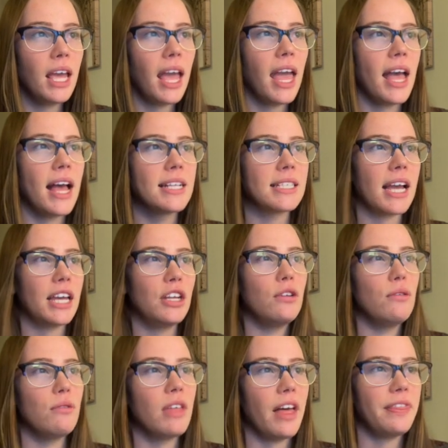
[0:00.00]
And I
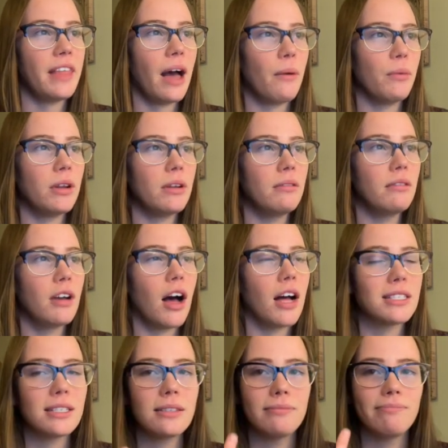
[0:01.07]
knew that that would
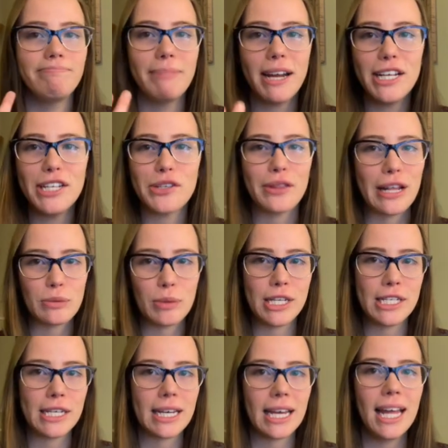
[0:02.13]
cost money, so that's where I
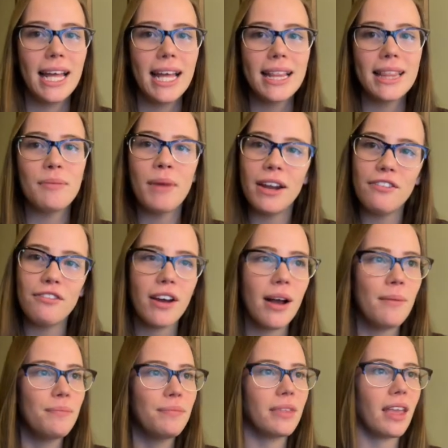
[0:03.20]
took the money
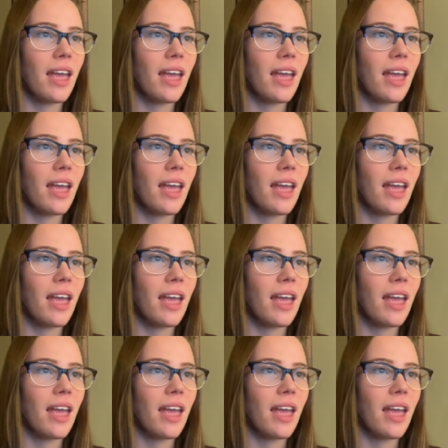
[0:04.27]
from.